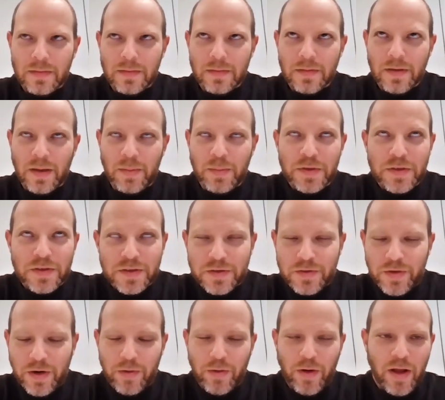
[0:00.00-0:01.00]
Let me just
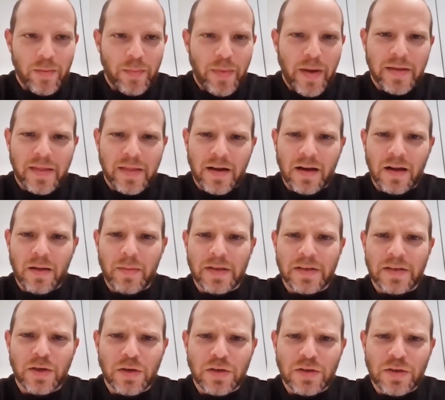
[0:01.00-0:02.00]
try to unpack that a little
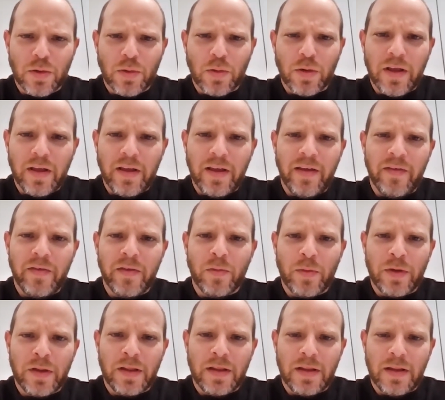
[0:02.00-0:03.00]
bit. So even
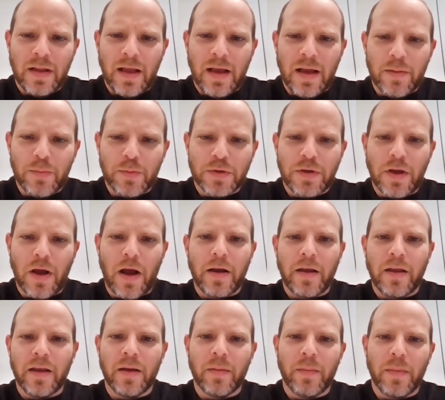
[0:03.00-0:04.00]
when we're
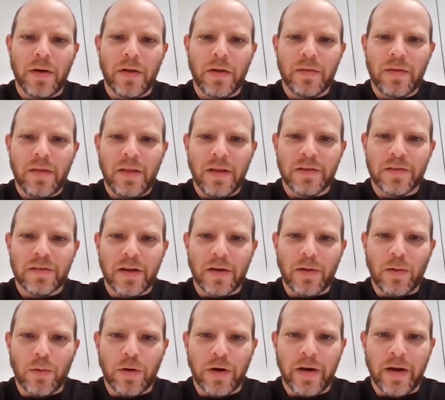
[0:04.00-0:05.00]
talking about things like
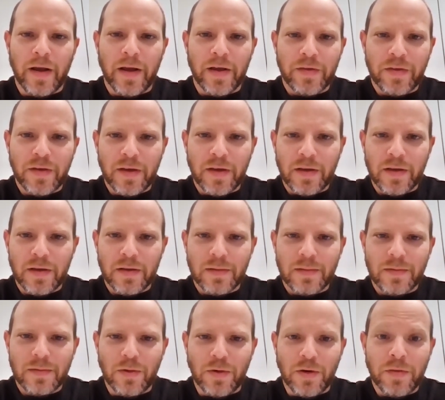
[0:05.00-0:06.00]
organizing
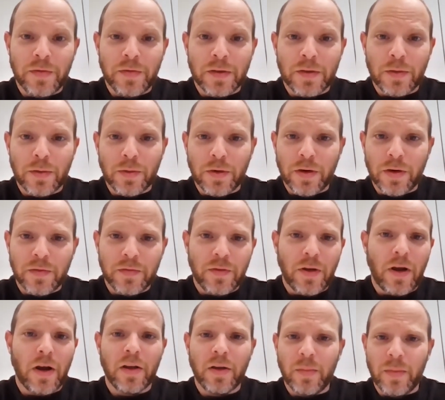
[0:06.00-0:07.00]
your inventory of
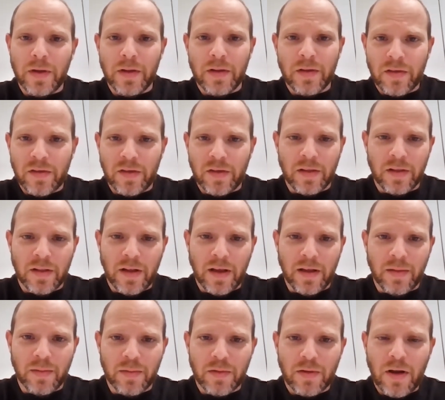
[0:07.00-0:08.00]
documents
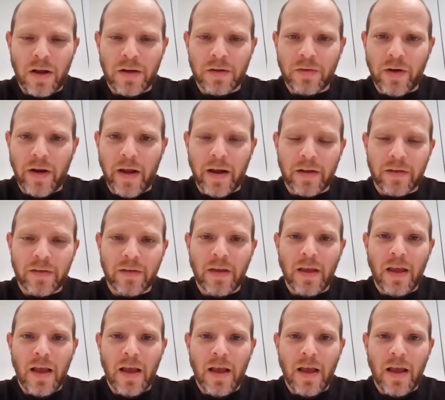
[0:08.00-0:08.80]
and contracts,